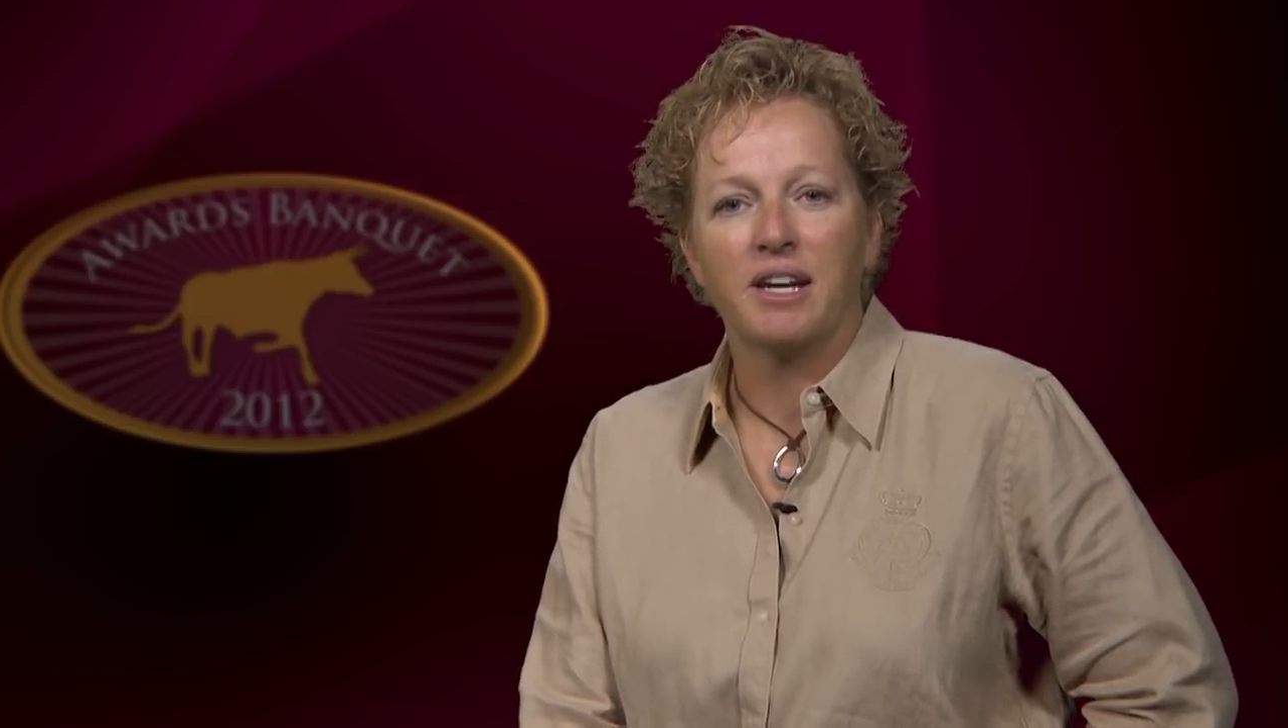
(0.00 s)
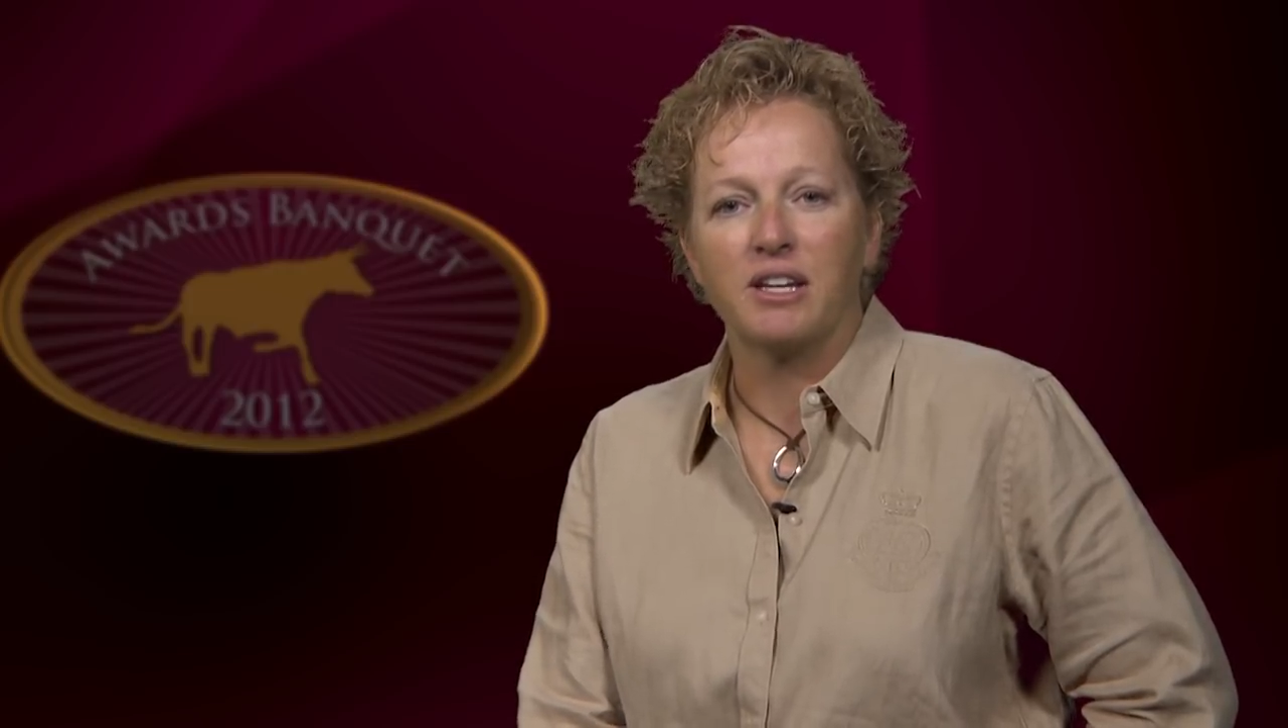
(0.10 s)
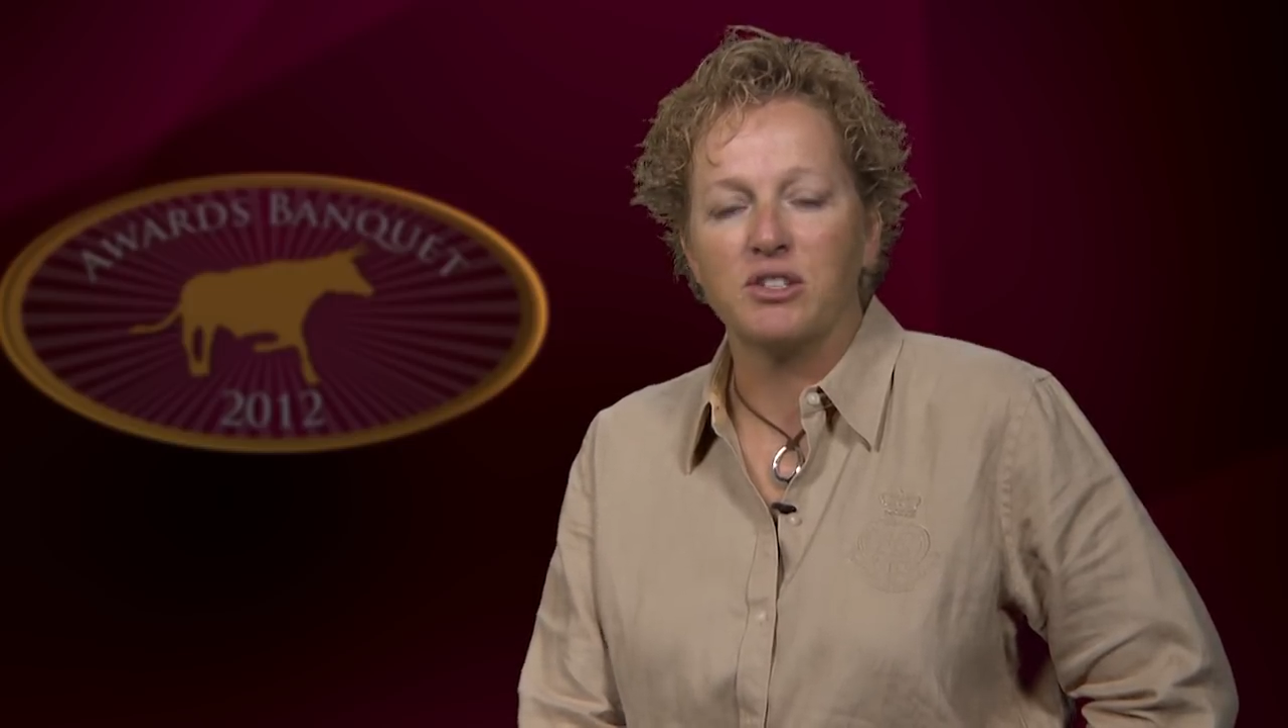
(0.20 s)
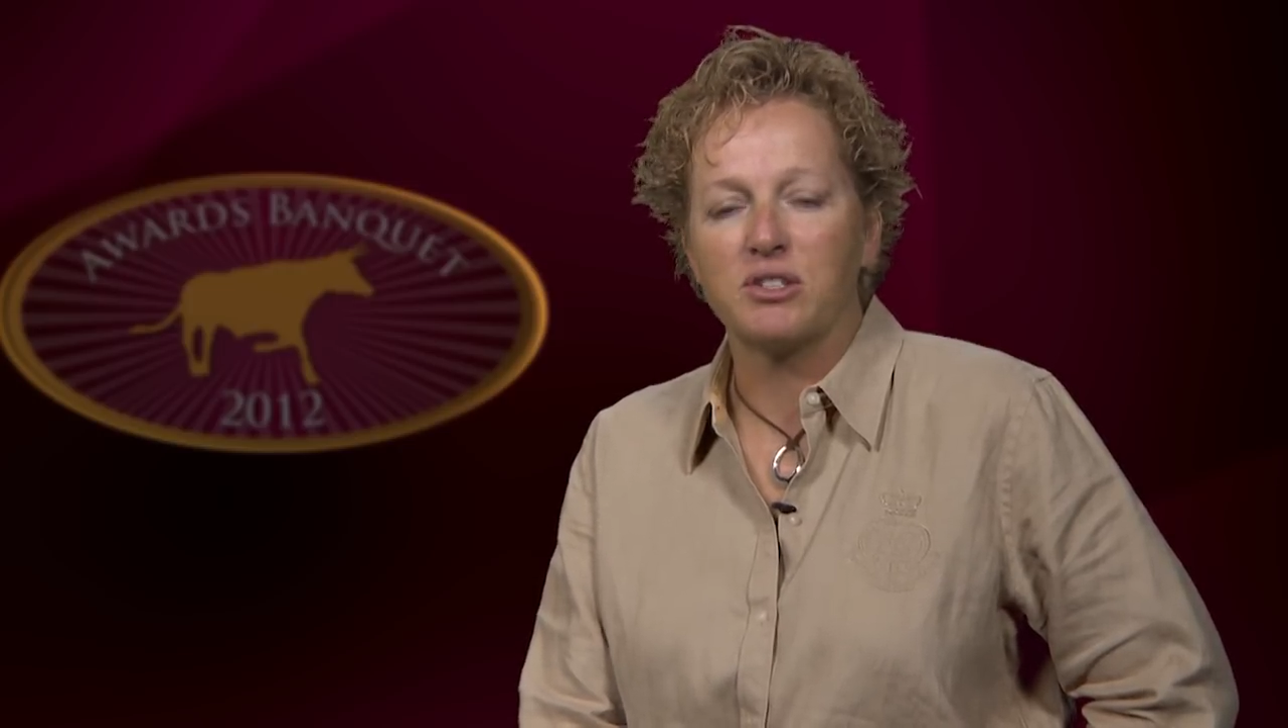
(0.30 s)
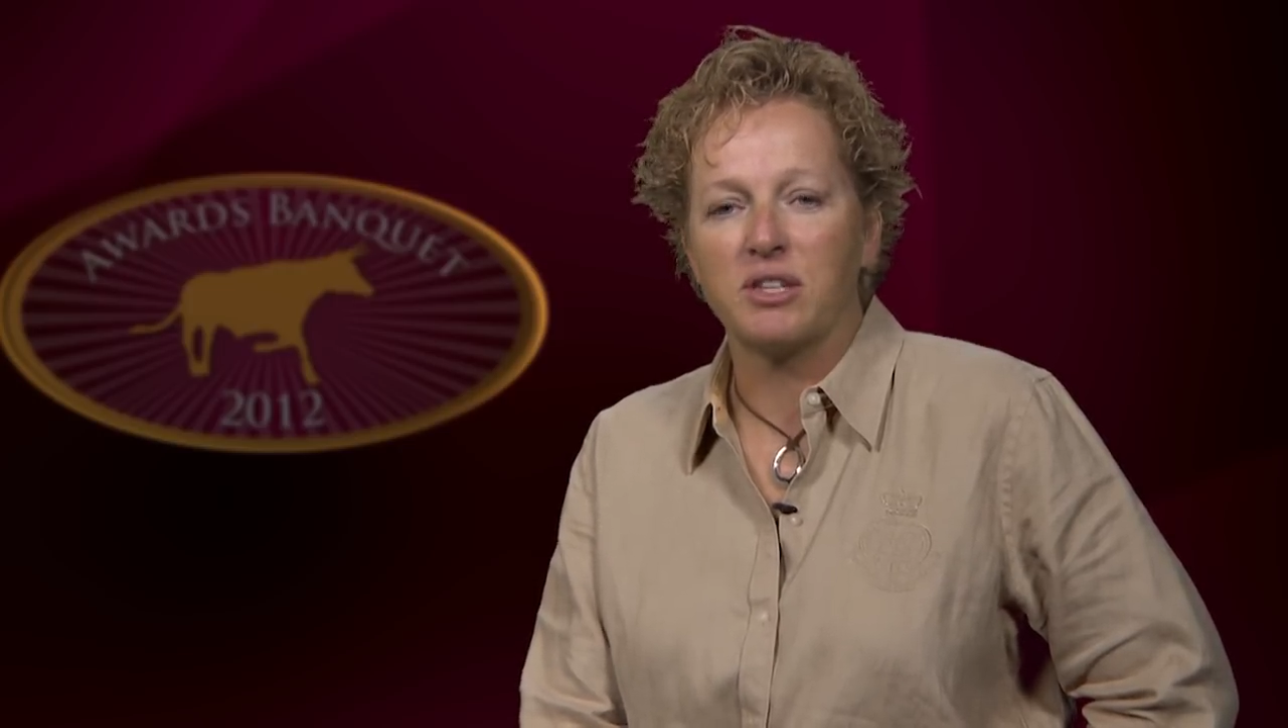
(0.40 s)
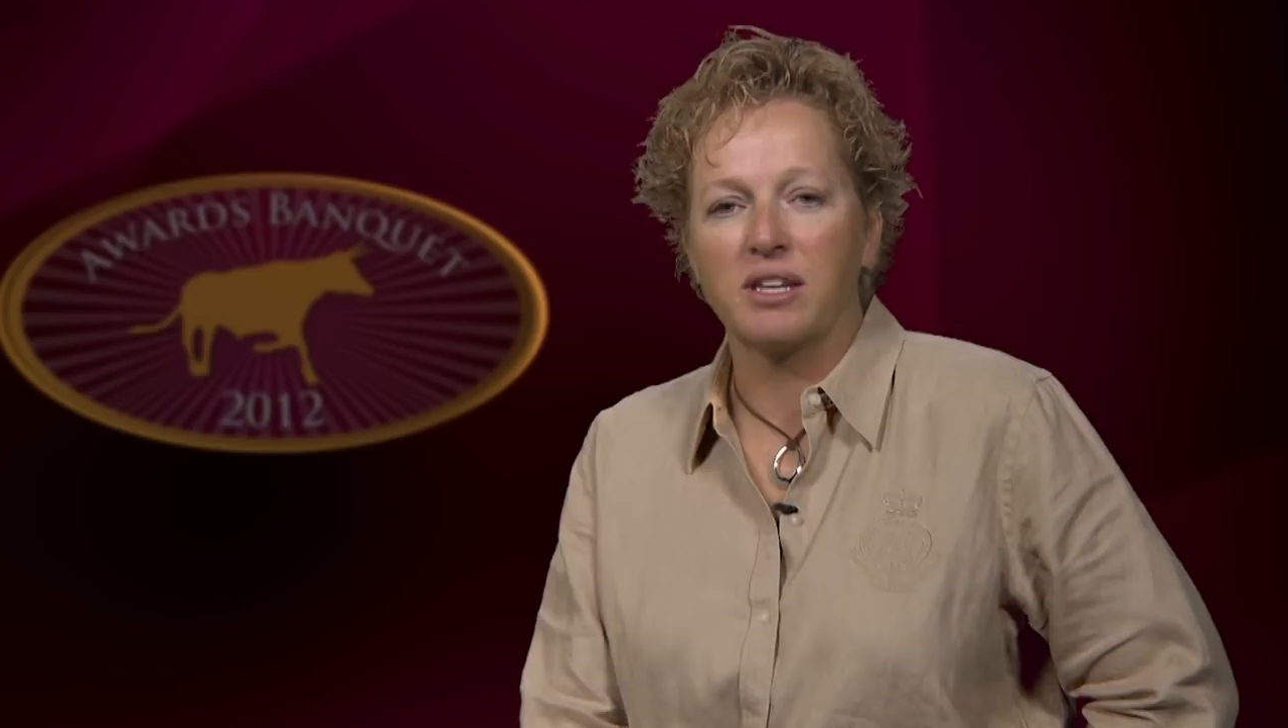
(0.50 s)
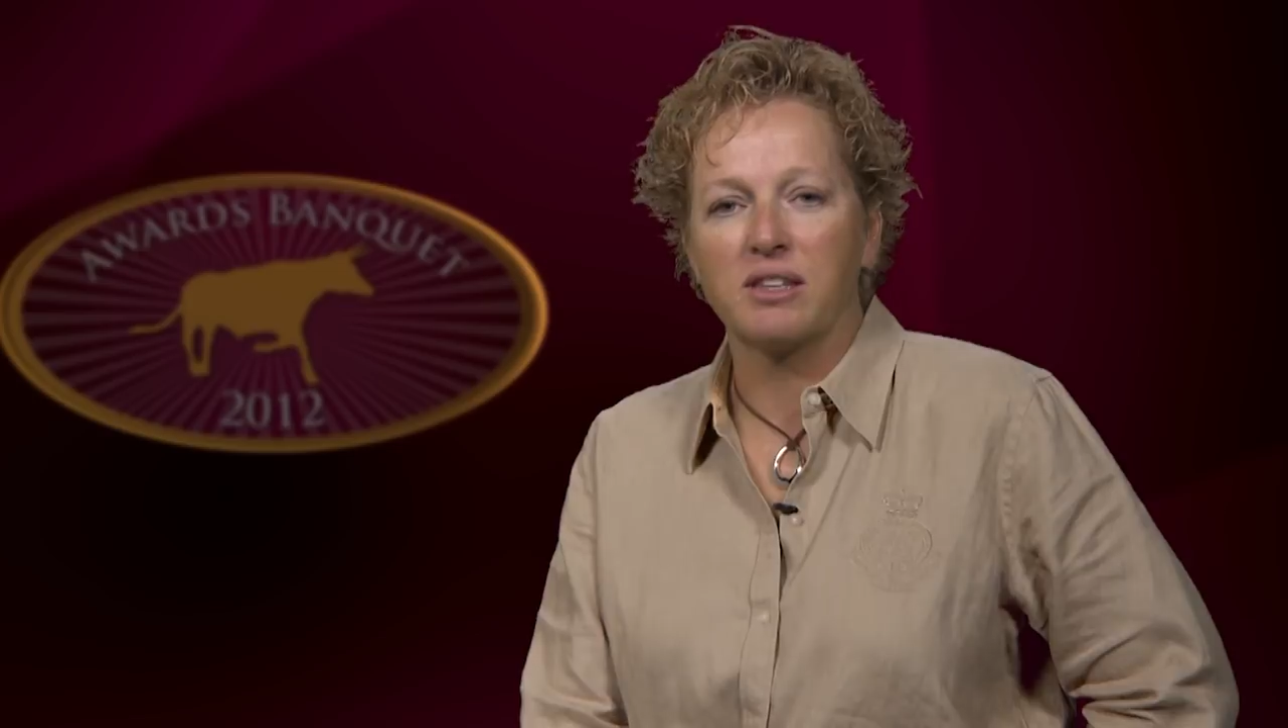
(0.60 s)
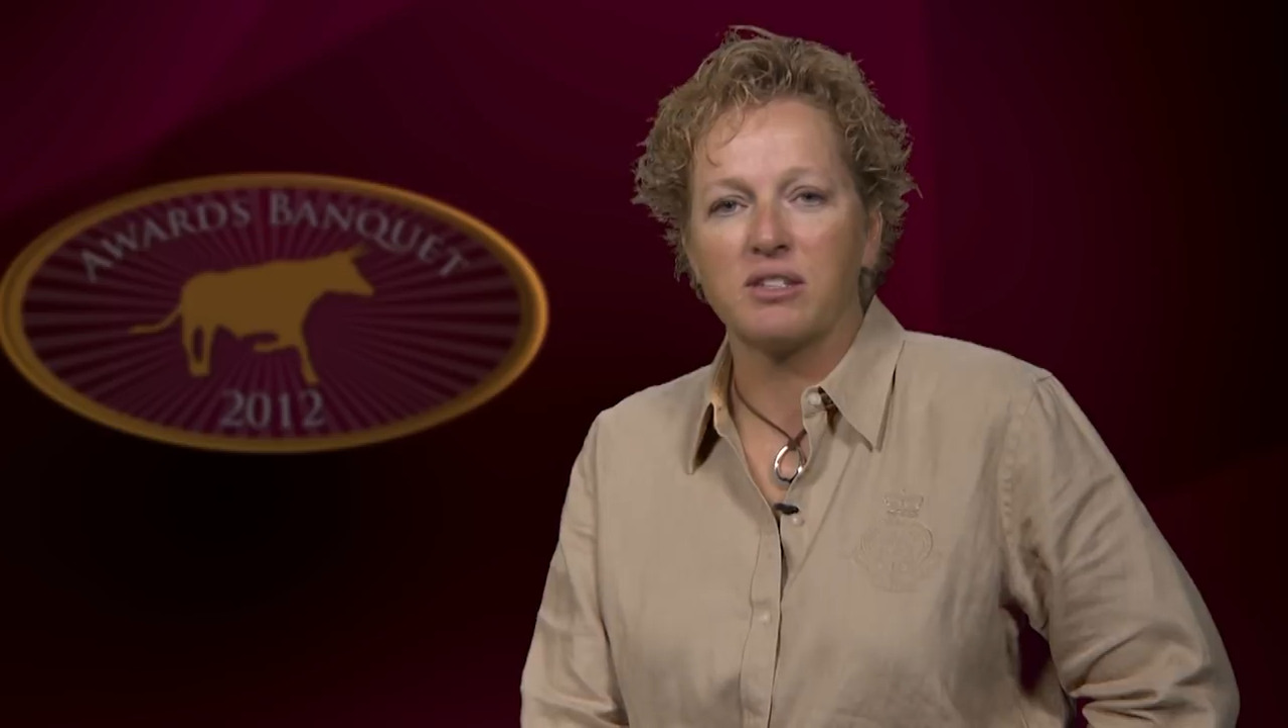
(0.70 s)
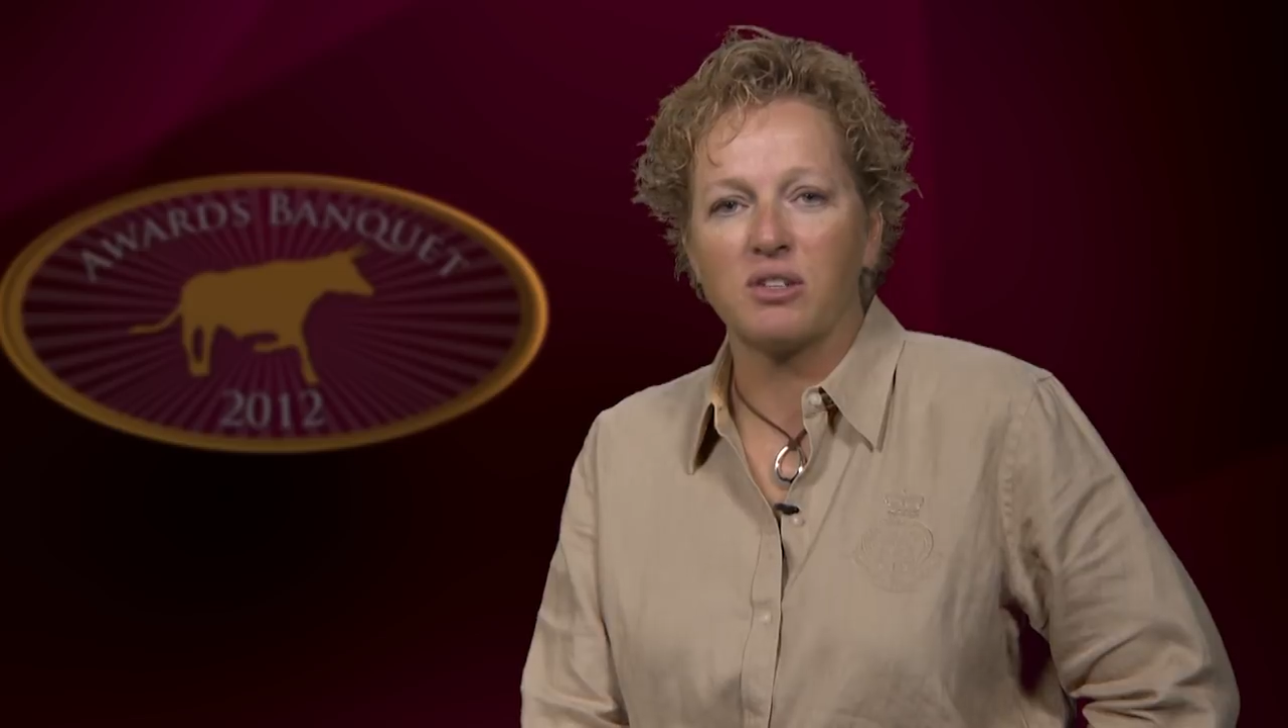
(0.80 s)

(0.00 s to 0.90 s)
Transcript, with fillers: I just think that